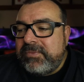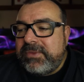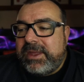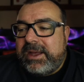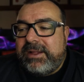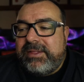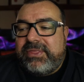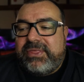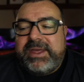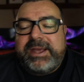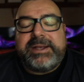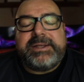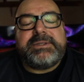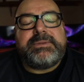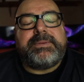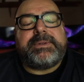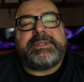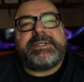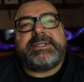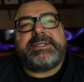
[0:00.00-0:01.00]
things
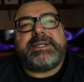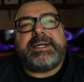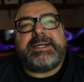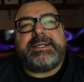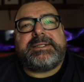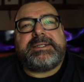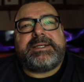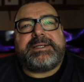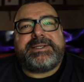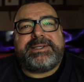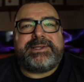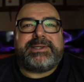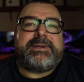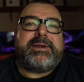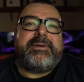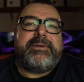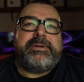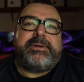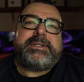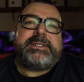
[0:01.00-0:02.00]
will start to
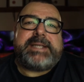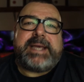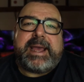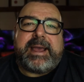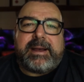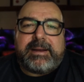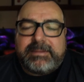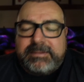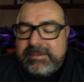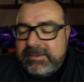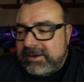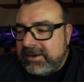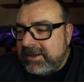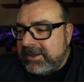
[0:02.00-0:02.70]
slow down.